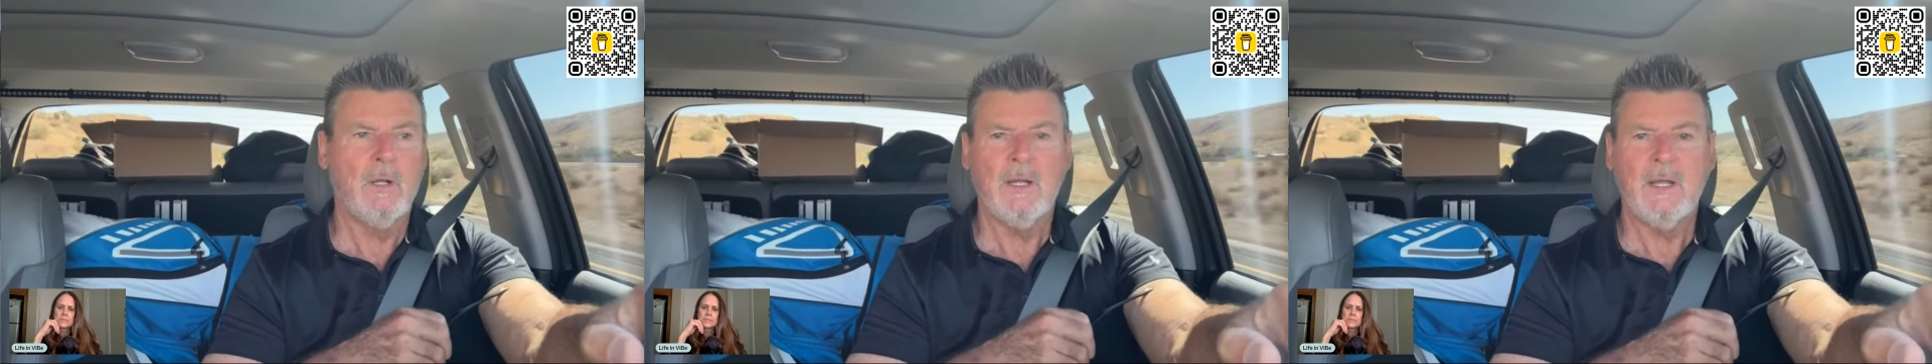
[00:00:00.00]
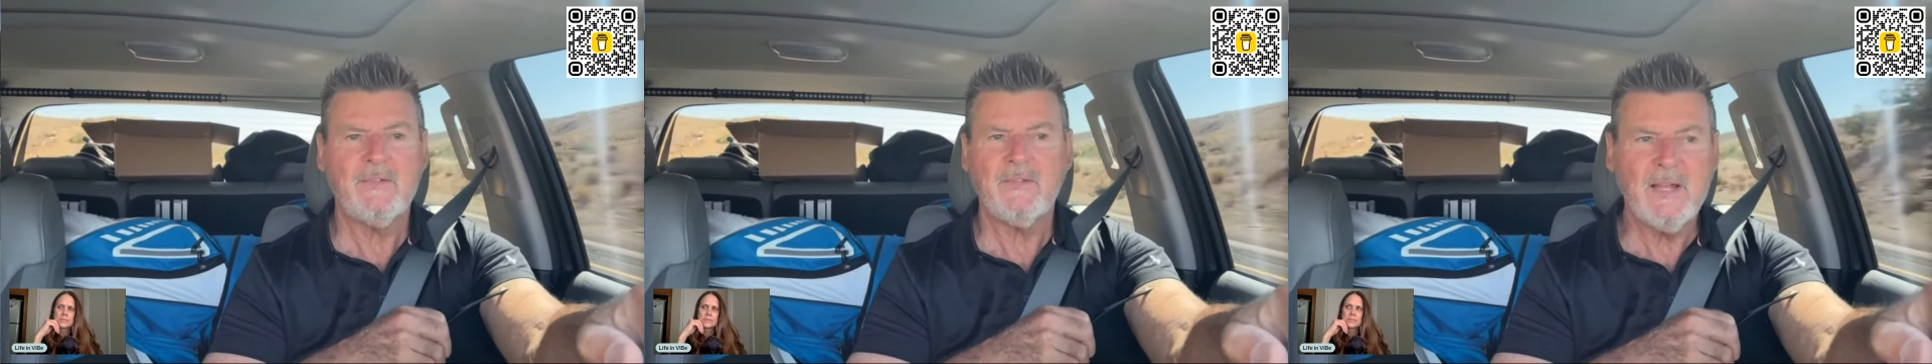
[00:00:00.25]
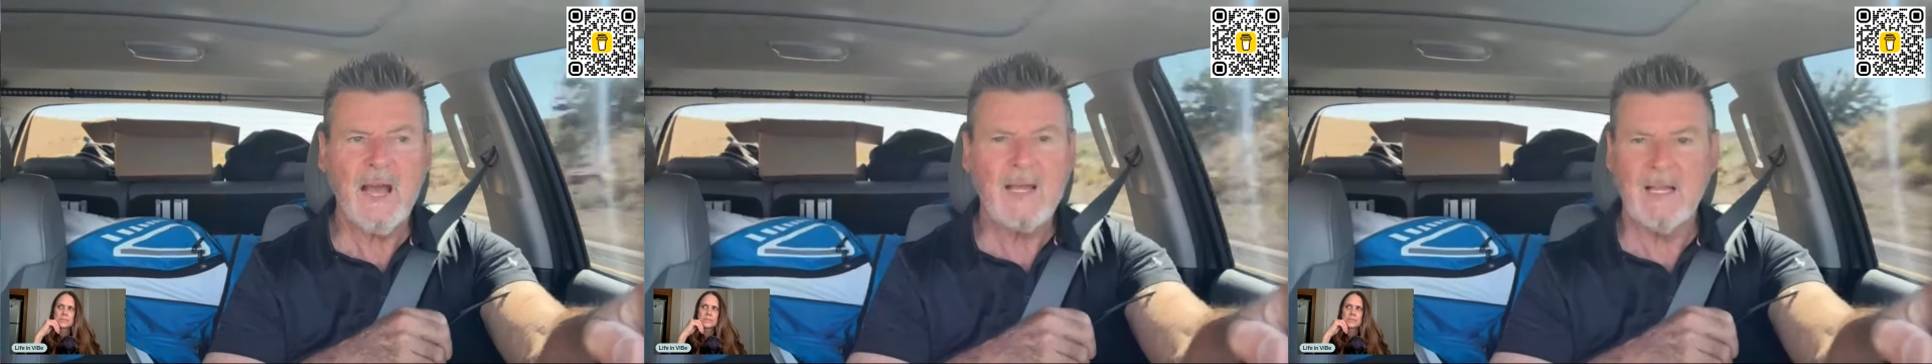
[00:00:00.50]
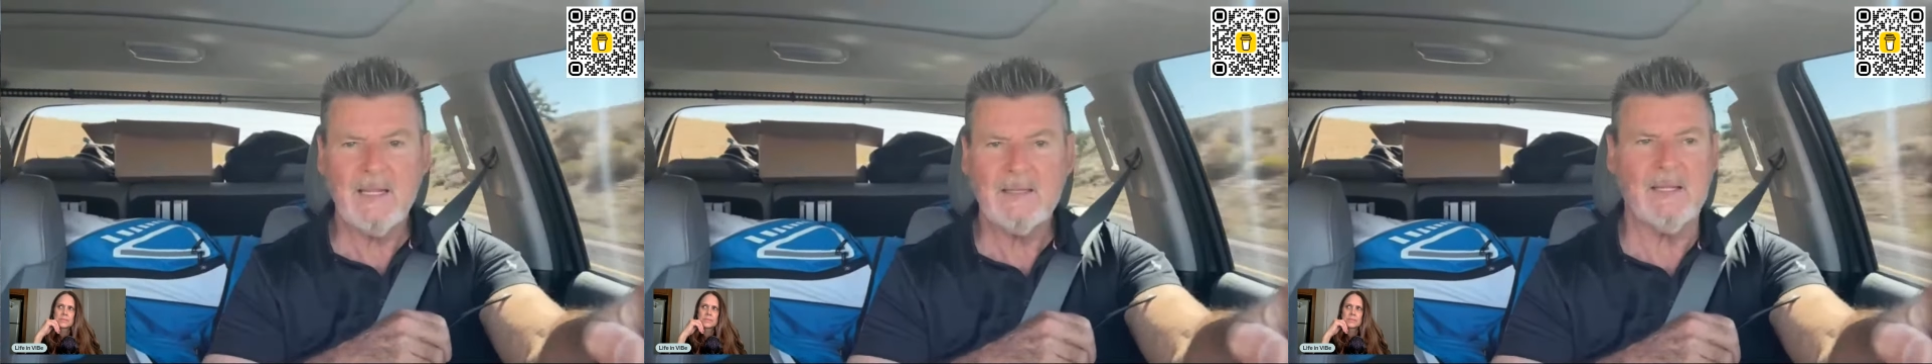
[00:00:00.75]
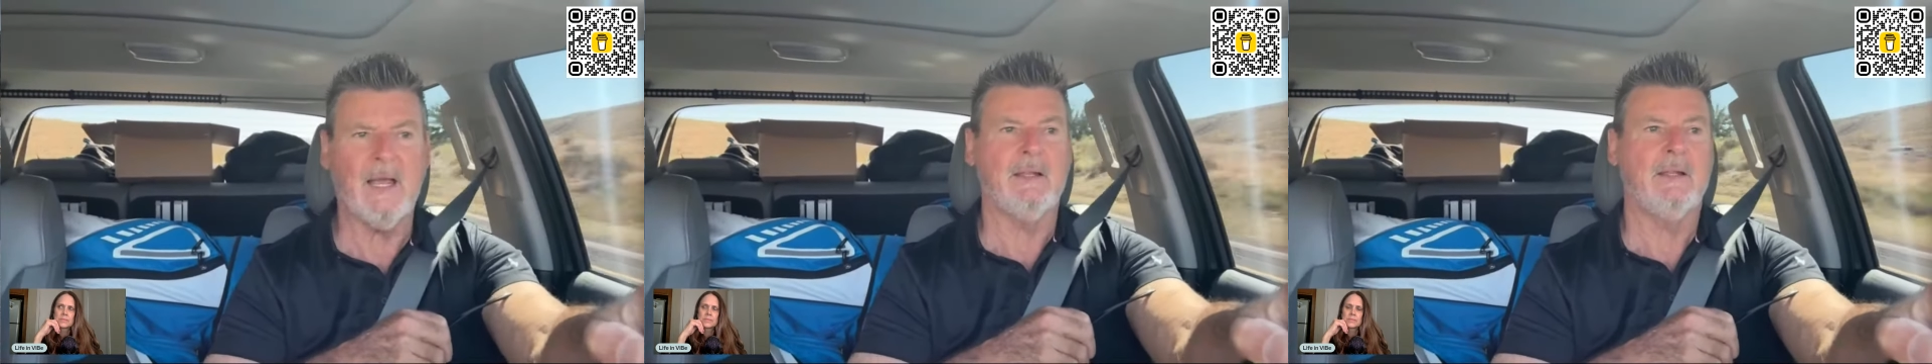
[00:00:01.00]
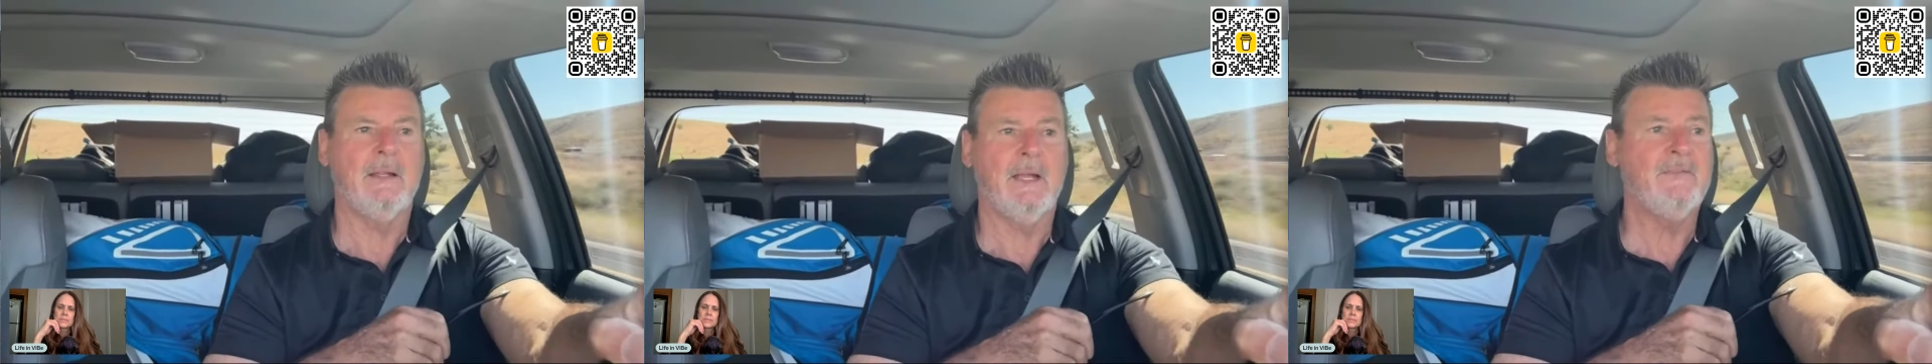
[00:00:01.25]
it's not like that.
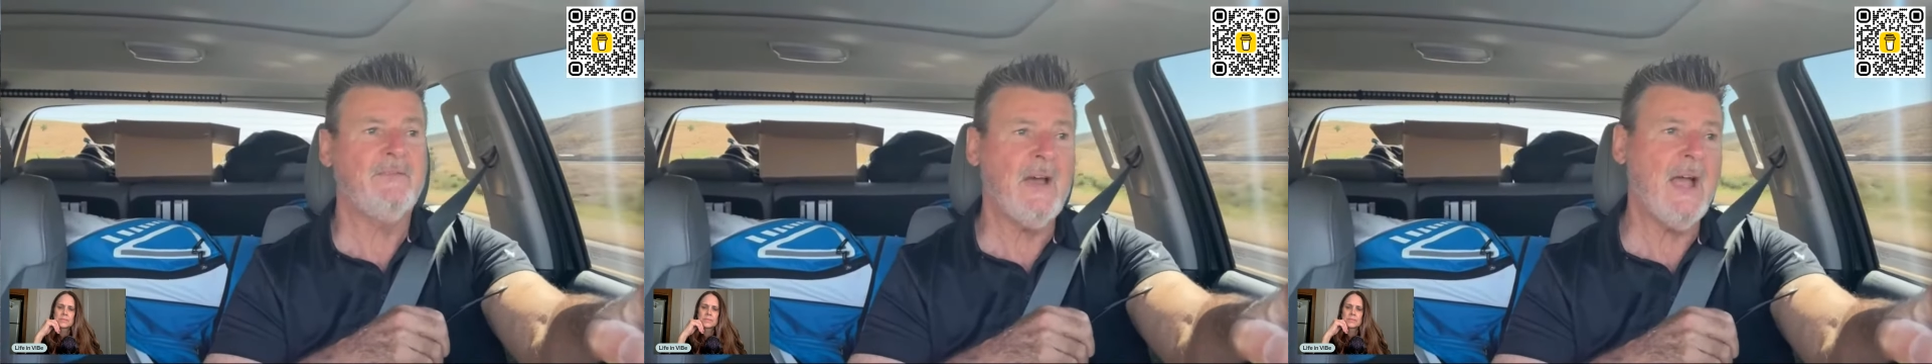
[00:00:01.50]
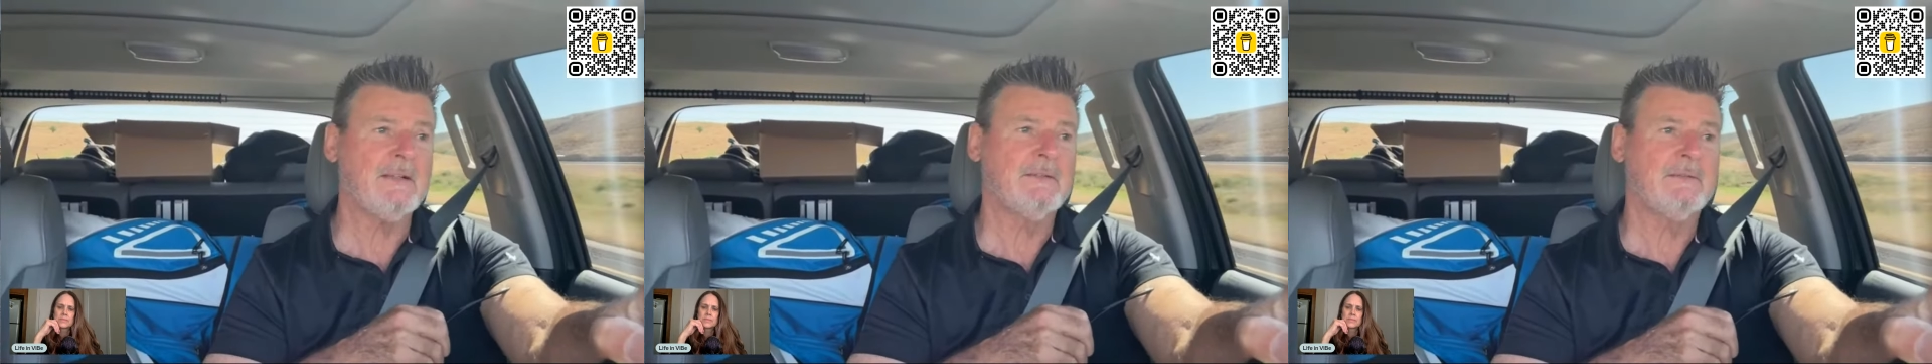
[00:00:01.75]
In fact,